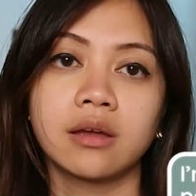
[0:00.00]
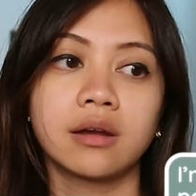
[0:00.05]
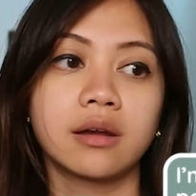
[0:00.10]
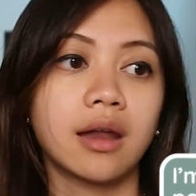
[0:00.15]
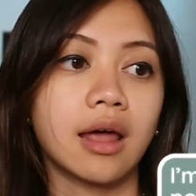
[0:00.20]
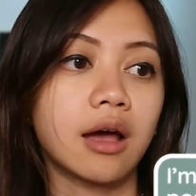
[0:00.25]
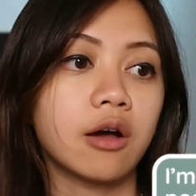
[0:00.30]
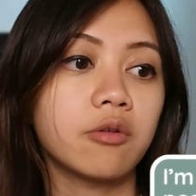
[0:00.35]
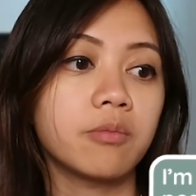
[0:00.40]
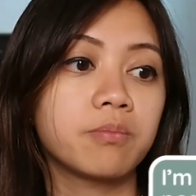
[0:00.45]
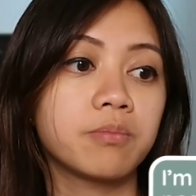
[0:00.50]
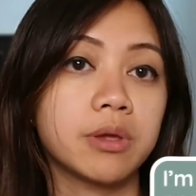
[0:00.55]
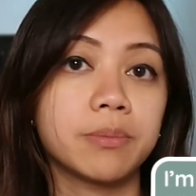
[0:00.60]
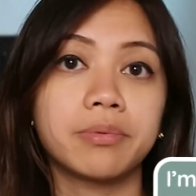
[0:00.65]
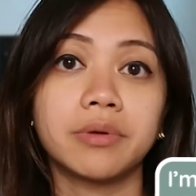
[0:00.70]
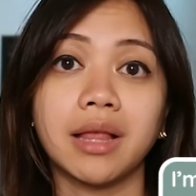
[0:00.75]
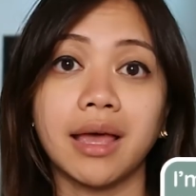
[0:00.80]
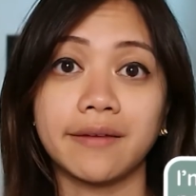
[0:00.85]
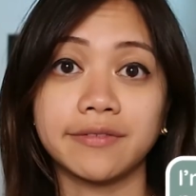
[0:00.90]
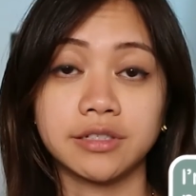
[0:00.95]
Now
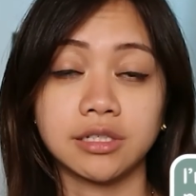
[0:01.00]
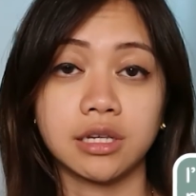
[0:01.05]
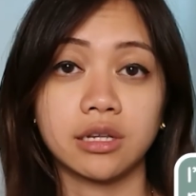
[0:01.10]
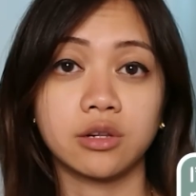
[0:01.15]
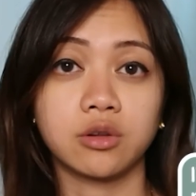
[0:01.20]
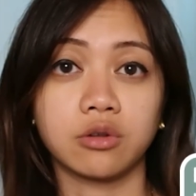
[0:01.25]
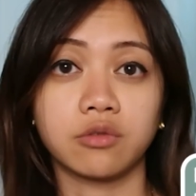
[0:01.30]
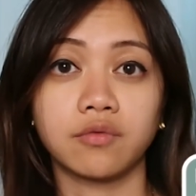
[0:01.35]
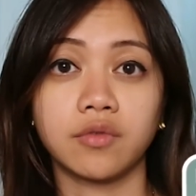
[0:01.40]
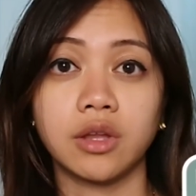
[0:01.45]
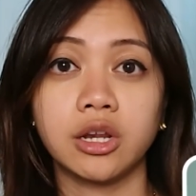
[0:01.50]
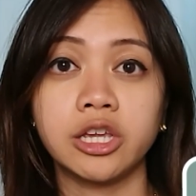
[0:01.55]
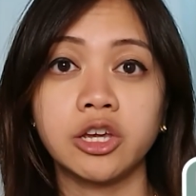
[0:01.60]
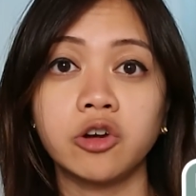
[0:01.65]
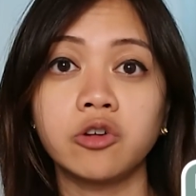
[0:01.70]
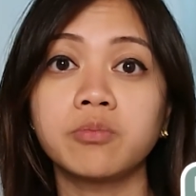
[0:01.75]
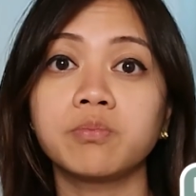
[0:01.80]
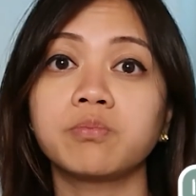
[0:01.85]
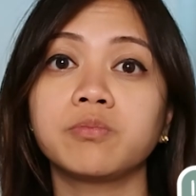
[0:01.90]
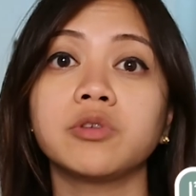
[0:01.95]
people have seen your
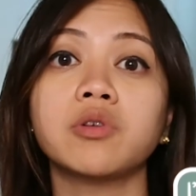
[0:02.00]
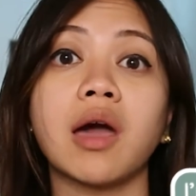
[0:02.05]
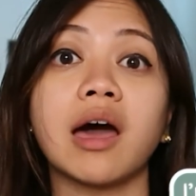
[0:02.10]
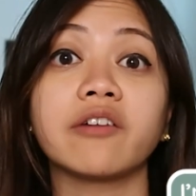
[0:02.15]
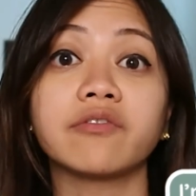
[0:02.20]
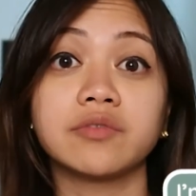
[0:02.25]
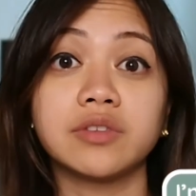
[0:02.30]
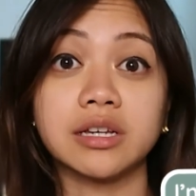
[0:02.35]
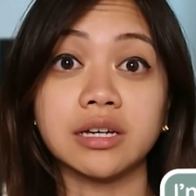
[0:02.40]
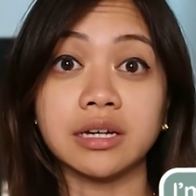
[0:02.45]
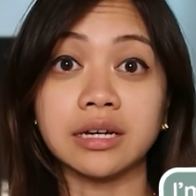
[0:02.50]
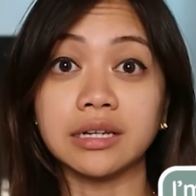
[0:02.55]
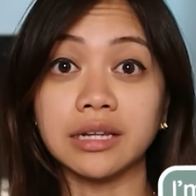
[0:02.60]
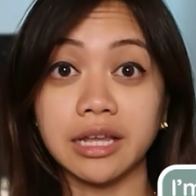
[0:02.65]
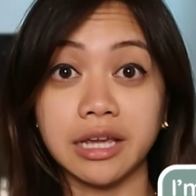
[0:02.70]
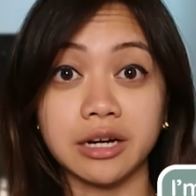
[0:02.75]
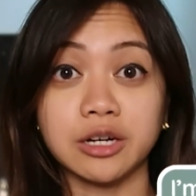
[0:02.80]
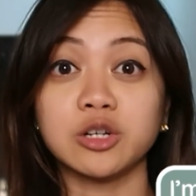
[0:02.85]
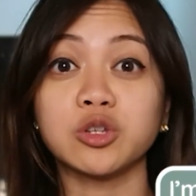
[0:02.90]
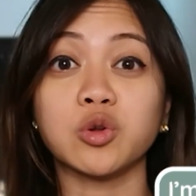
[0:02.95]
video, you have
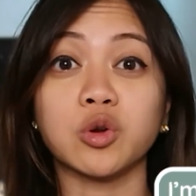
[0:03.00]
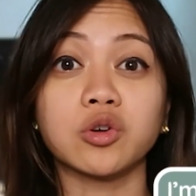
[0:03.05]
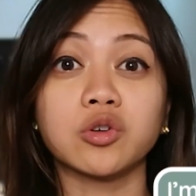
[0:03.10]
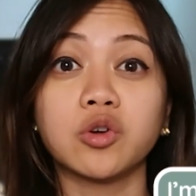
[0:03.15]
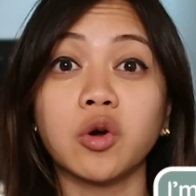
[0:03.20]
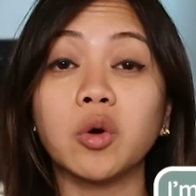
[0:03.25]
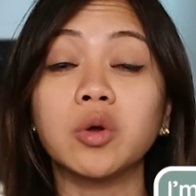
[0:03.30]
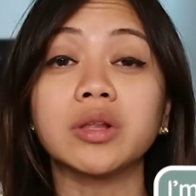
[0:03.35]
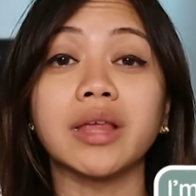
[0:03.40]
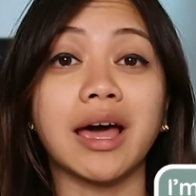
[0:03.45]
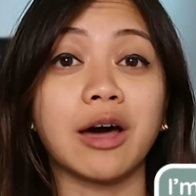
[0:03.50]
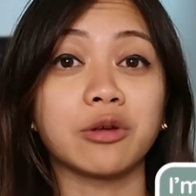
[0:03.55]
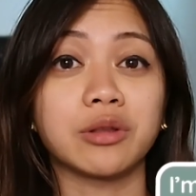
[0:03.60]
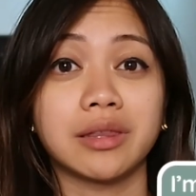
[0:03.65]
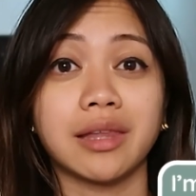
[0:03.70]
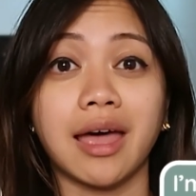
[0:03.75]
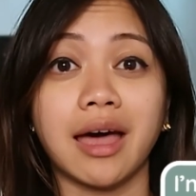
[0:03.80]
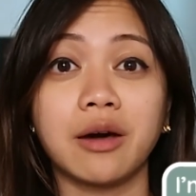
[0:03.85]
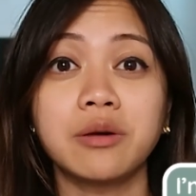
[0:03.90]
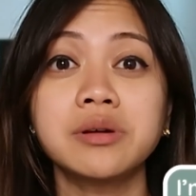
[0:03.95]
declared your goal out
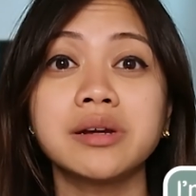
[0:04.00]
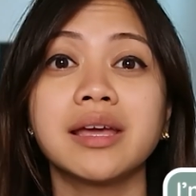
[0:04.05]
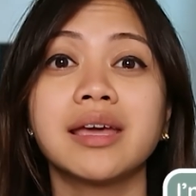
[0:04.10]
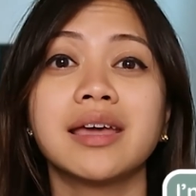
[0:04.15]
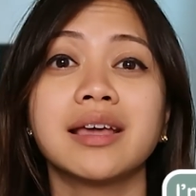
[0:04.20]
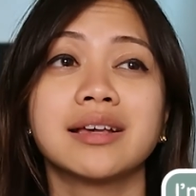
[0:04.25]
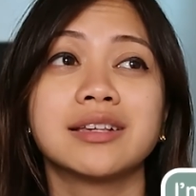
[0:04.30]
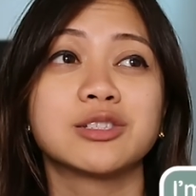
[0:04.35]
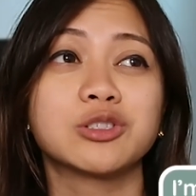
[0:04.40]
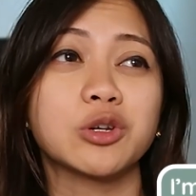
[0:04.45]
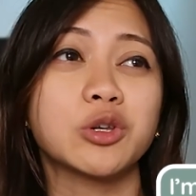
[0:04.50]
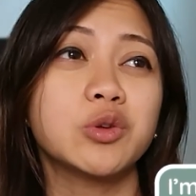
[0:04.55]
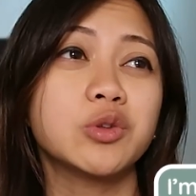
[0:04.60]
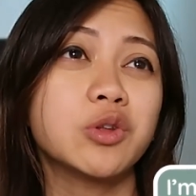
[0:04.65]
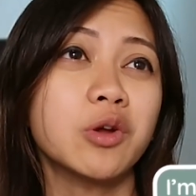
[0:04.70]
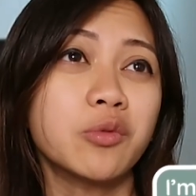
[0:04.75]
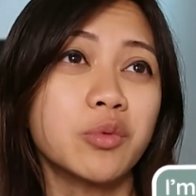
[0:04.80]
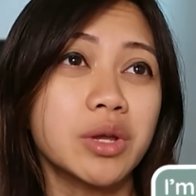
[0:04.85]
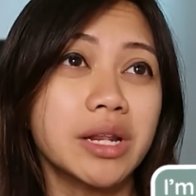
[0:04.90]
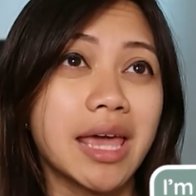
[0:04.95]
loud, so you
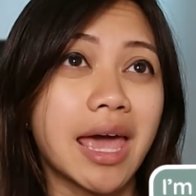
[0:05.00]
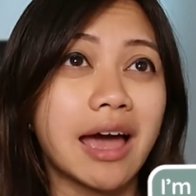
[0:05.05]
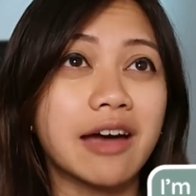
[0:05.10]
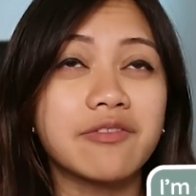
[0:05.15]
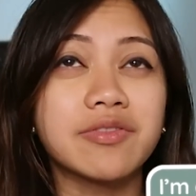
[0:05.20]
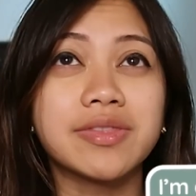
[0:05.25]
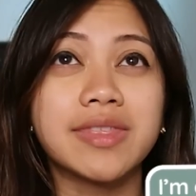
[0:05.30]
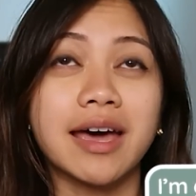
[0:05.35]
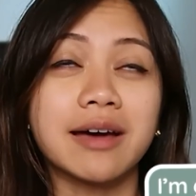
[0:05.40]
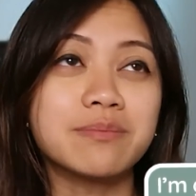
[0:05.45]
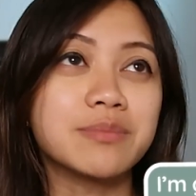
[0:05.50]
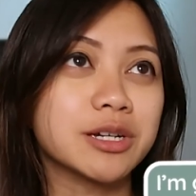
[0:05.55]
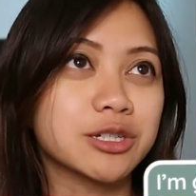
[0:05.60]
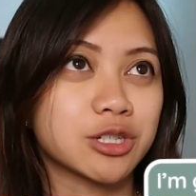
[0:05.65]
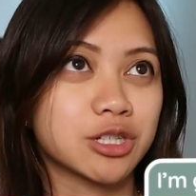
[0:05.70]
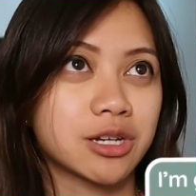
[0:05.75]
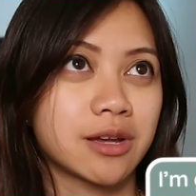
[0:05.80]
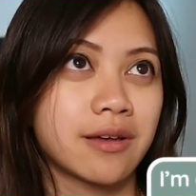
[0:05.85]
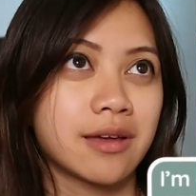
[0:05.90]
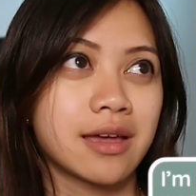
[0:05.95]
don't really have that
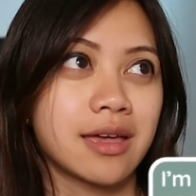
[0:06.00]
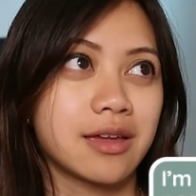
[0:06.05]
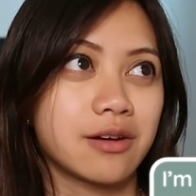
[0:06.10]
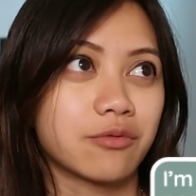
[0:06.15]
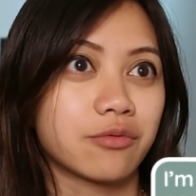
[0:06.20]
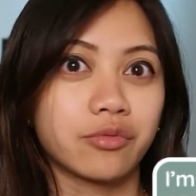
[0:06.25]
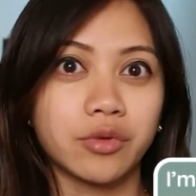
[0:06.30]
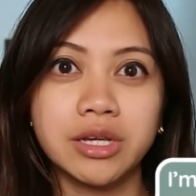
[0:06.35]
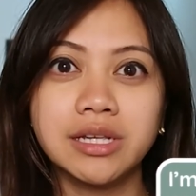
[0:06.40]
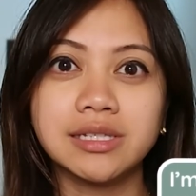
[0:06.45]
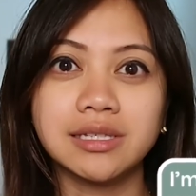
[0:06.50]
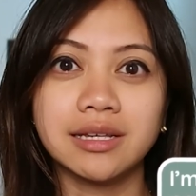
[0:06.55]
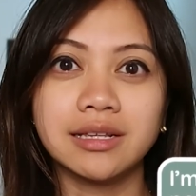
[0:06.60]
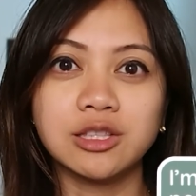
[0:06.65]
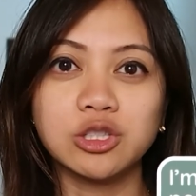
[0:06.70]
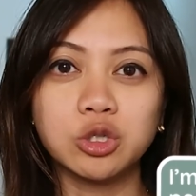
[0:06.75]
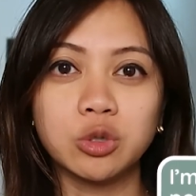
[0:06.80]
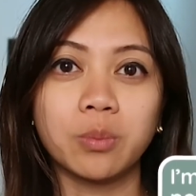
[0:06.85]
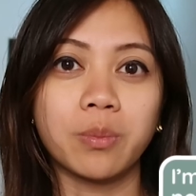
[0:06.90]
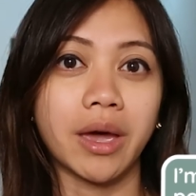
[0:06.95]
much
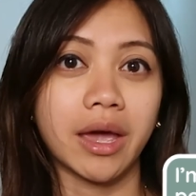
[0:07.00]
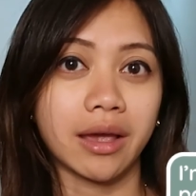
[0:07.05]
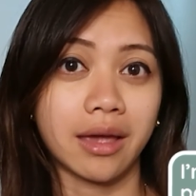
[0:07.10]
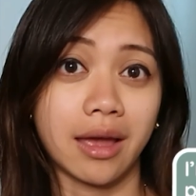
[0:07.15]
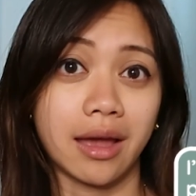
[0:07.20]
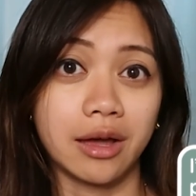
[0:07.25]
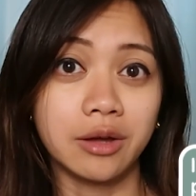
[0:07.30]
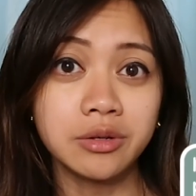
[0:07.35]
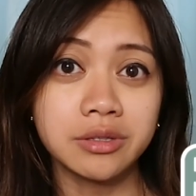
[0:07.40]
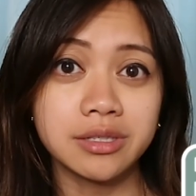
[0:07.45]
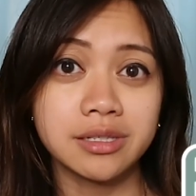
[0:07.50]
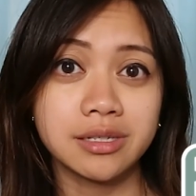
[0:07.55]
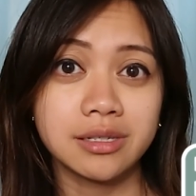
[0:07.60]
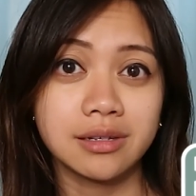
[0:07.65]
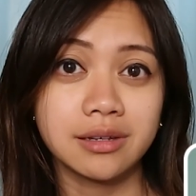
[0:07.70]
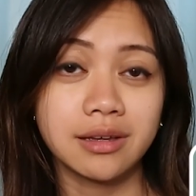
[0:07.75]
reason to back out.